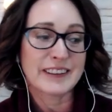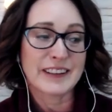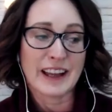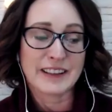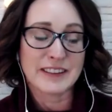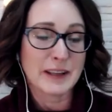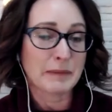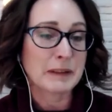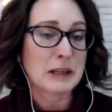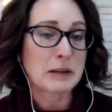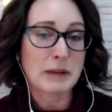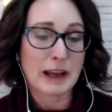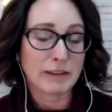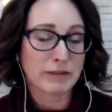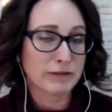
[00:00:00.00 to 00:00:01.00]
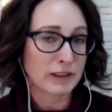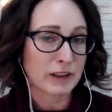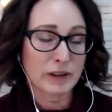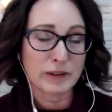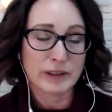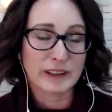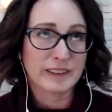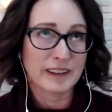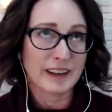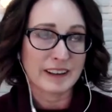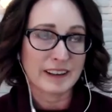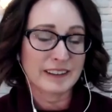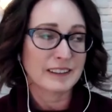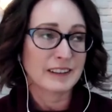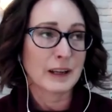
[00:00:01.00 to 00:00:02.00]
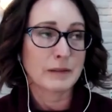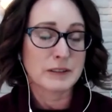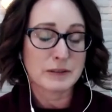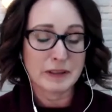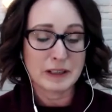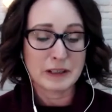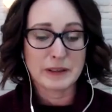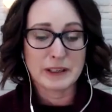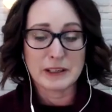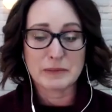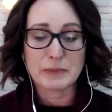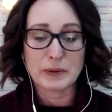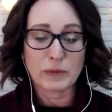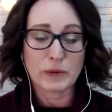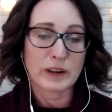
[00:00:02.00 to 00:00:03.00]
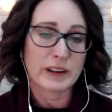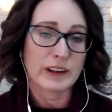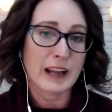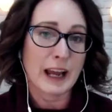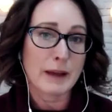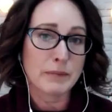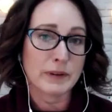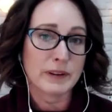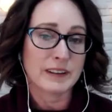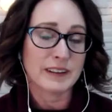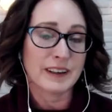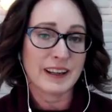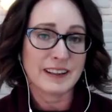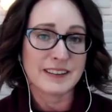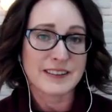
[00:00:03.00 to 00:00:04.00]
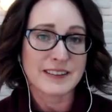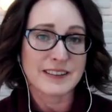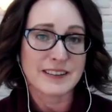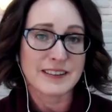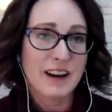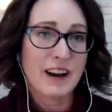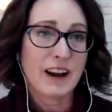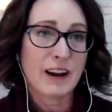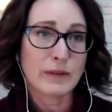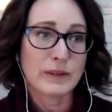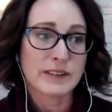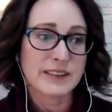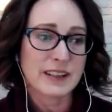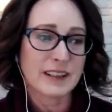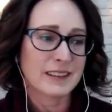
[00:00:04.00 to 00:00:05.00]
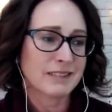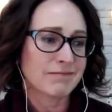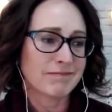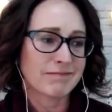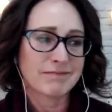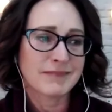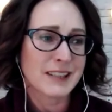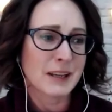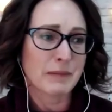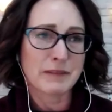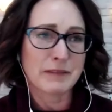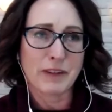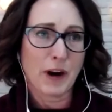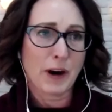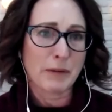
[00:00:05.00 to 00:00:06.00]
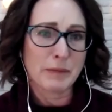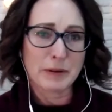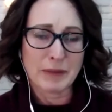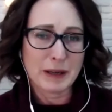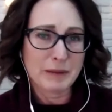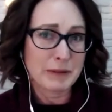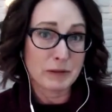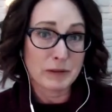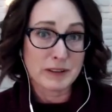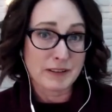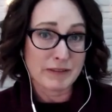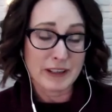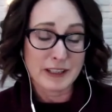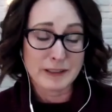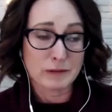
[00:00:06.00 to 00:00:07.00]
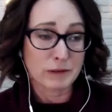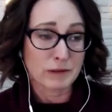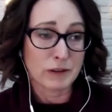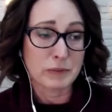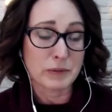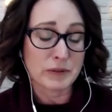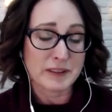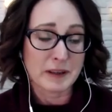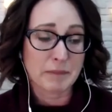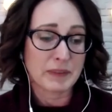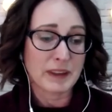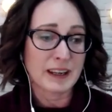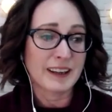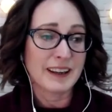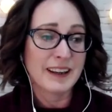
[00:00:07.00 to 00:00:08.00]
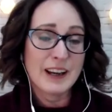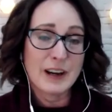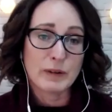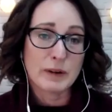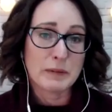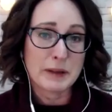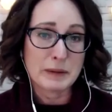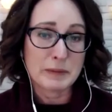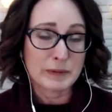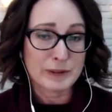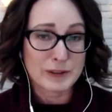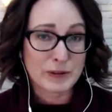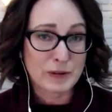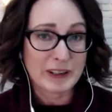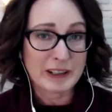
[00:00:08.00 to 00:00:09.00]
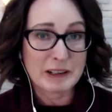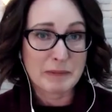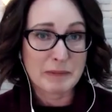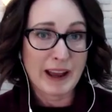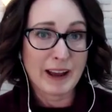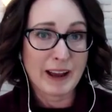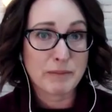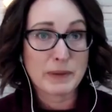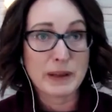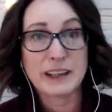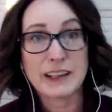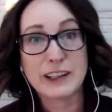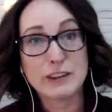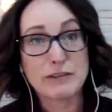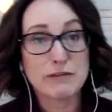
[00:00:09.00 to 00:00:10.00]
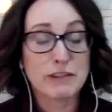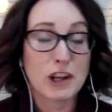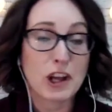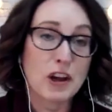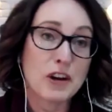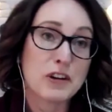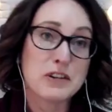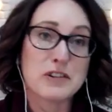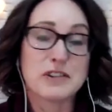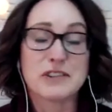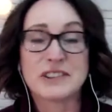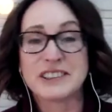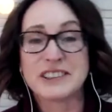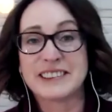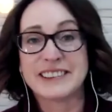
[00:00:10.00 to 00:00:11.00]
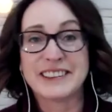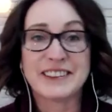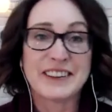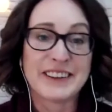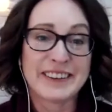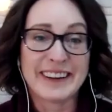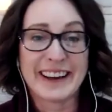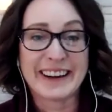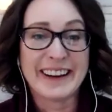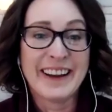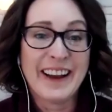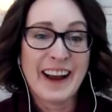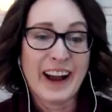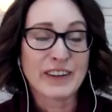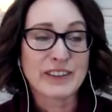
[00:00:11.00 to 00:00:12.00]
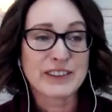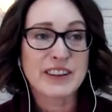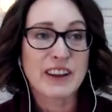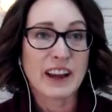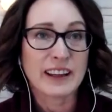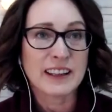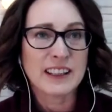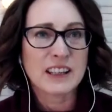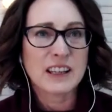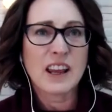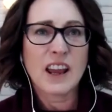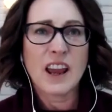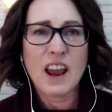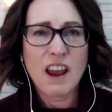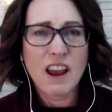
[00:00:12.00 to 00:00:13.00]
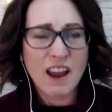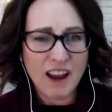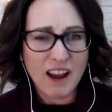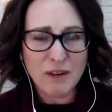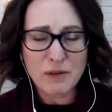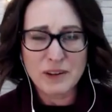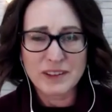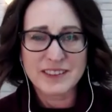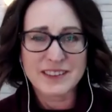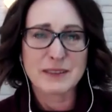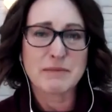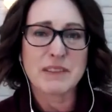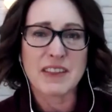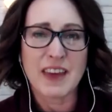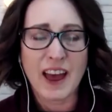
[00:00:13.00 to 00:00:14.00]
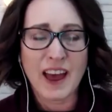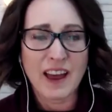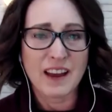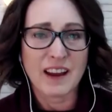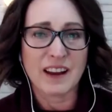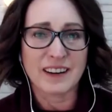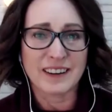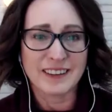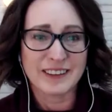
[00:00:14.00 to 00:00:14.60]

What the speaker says: had something about flow in there. It'll come to me in a minute. But what had happened is I was in some environment, maybe it was a Facebook group or something, where people were talking about being in the flow, and and I was like, yeah, I want some of that,